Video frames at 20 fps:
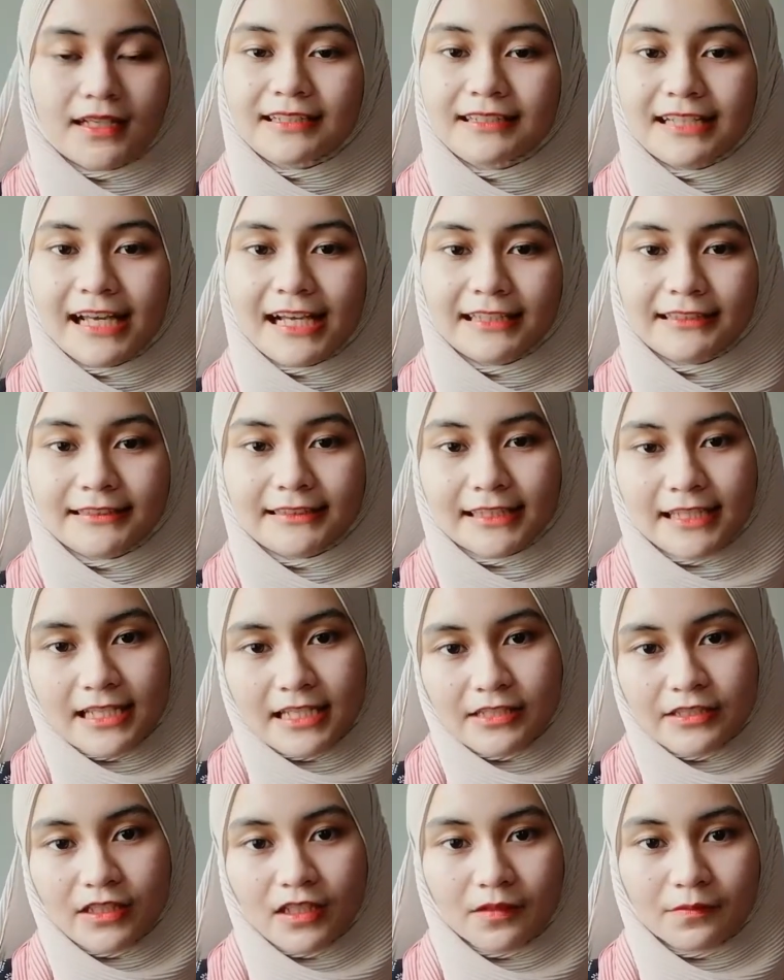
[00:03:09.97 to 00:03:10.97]
Next
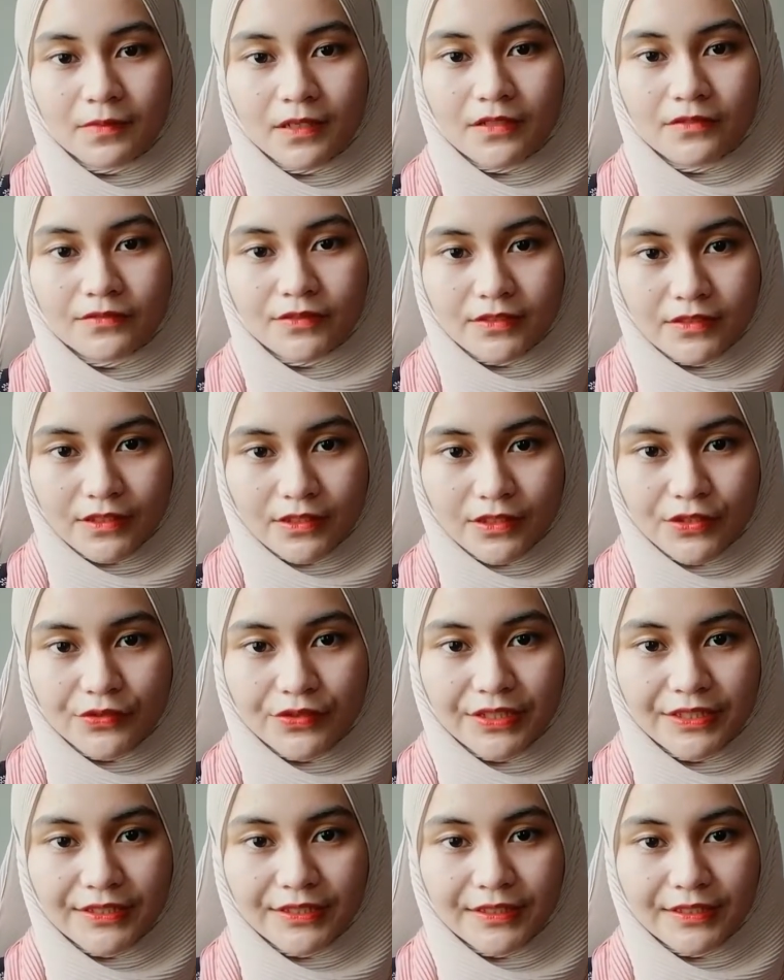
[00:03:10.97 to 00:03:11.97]
is about
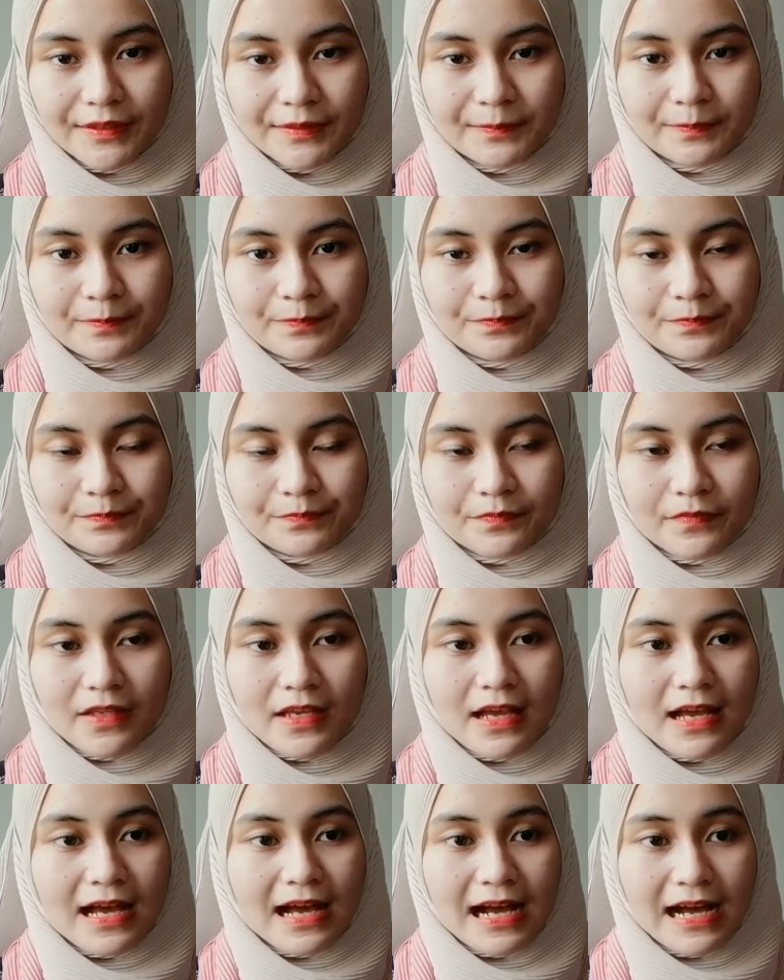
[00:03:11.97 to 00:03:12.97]
security.
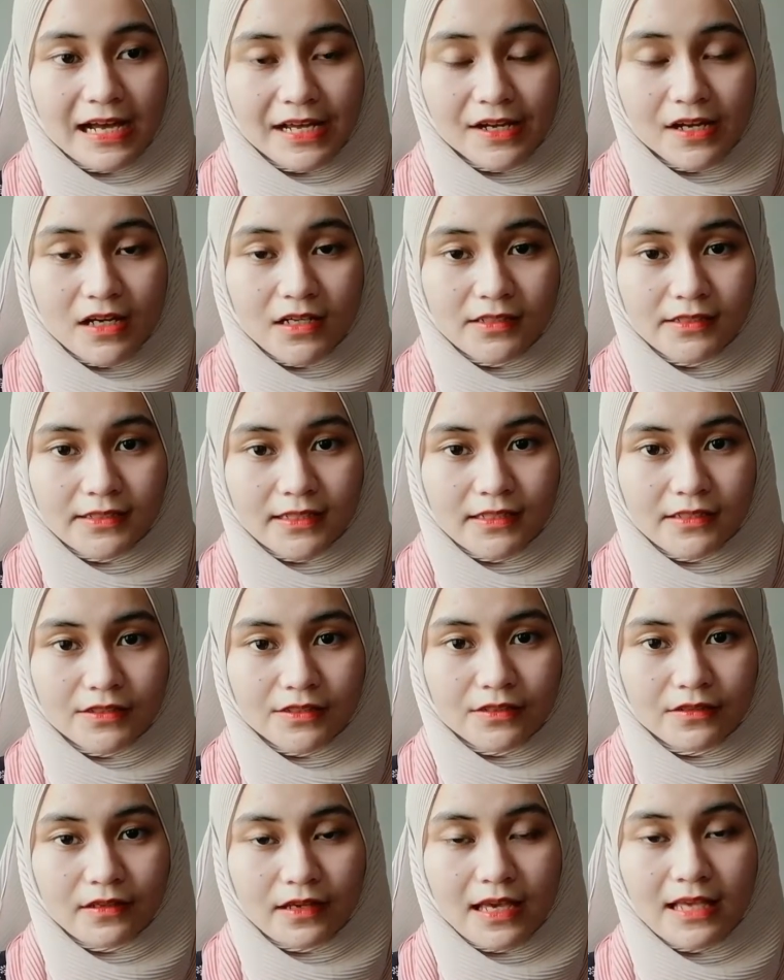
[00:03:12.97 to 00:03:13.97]
IR
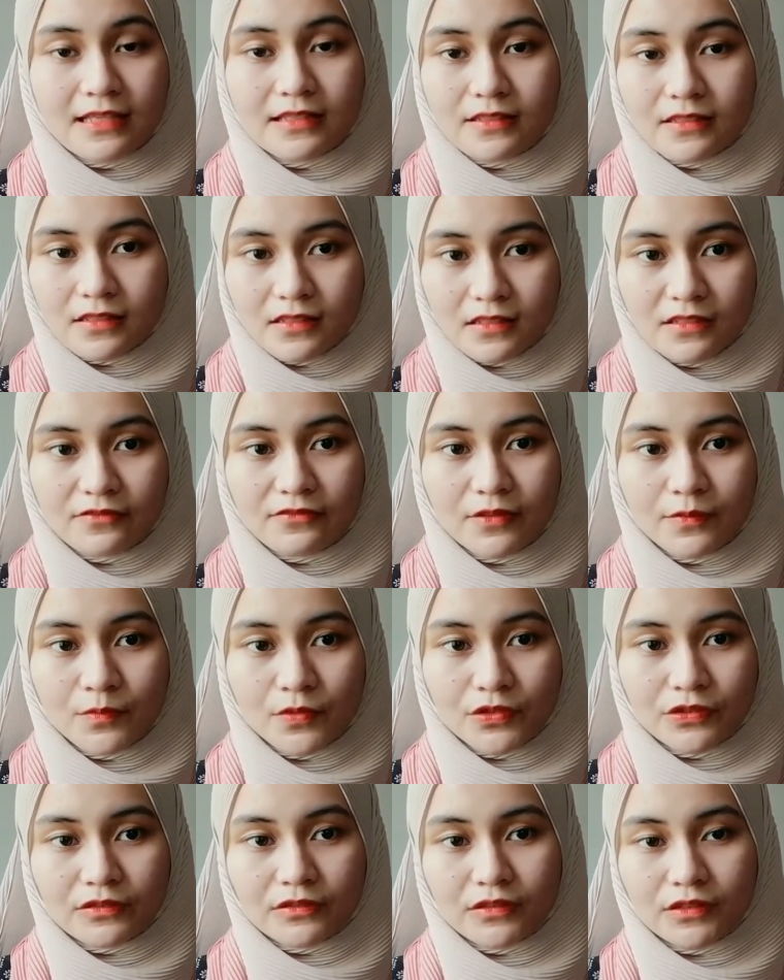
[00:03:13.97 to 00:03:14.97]
sensor and servo
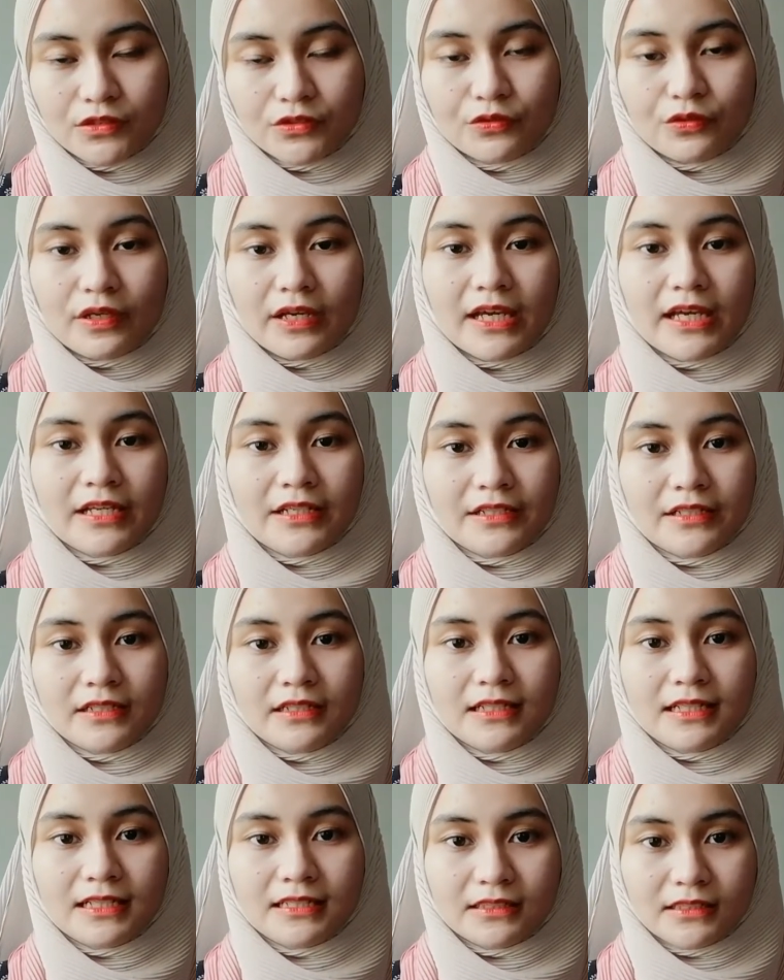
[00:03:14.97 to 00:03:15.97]
motor to
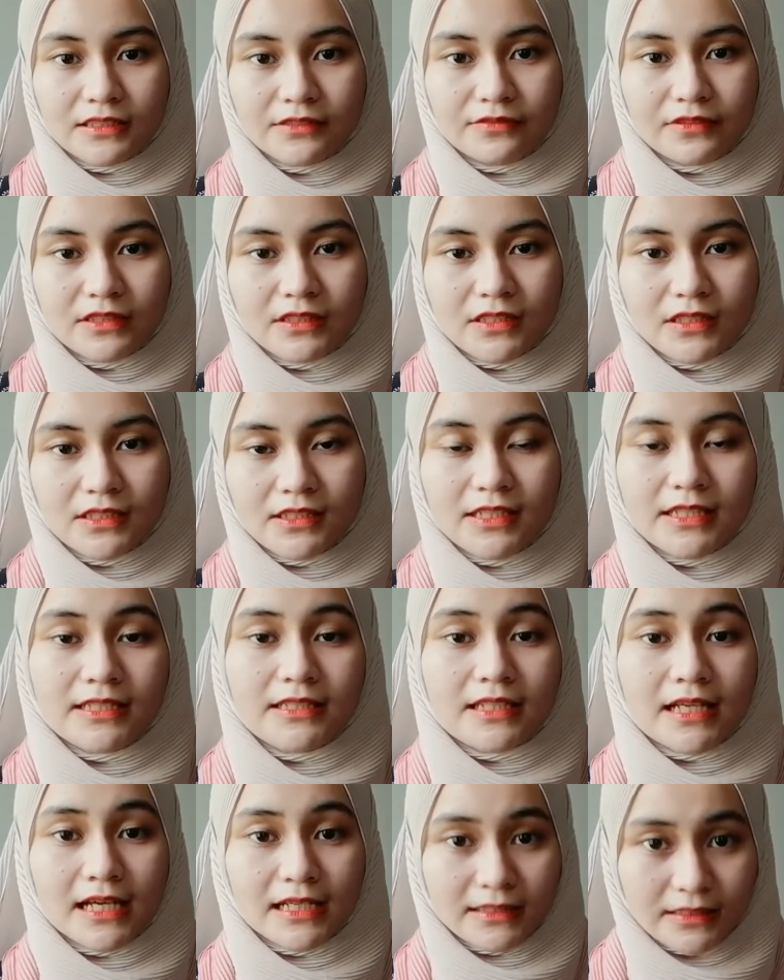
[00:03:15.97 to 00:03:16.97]
handle activity
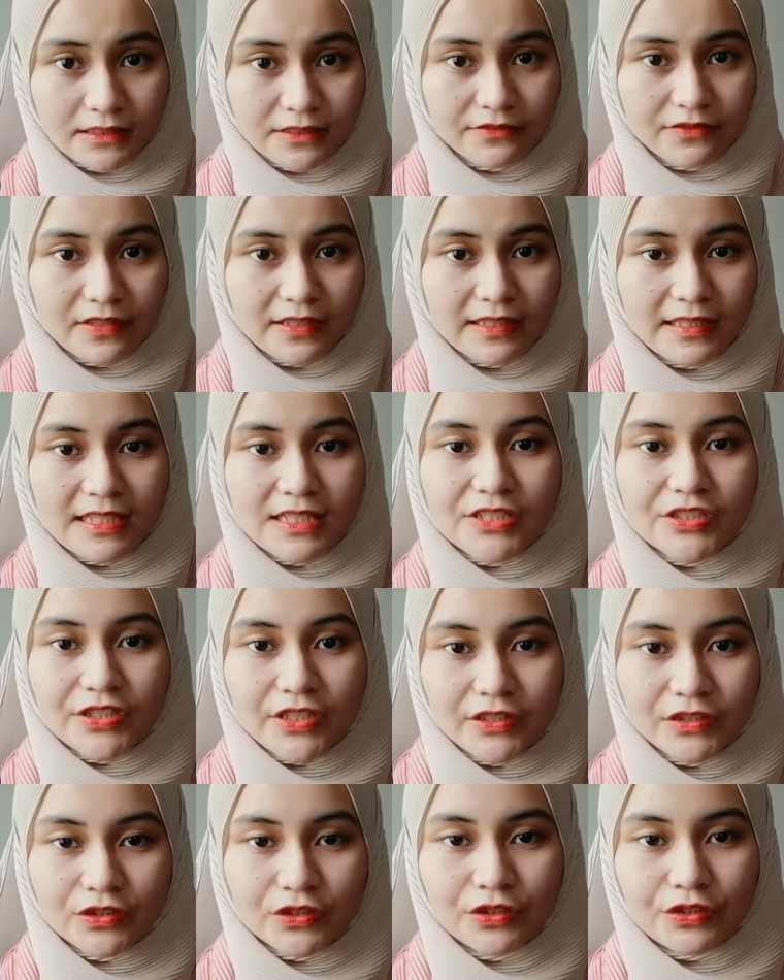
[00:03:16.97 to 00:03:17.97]
in activity
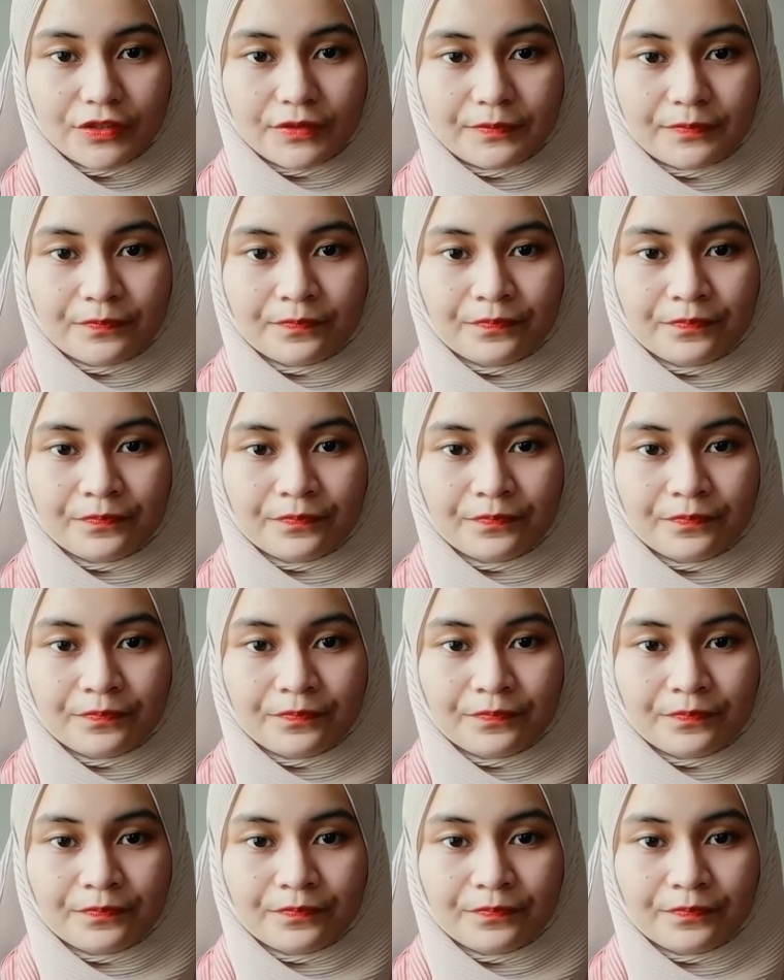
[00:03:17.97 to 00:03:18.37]
center.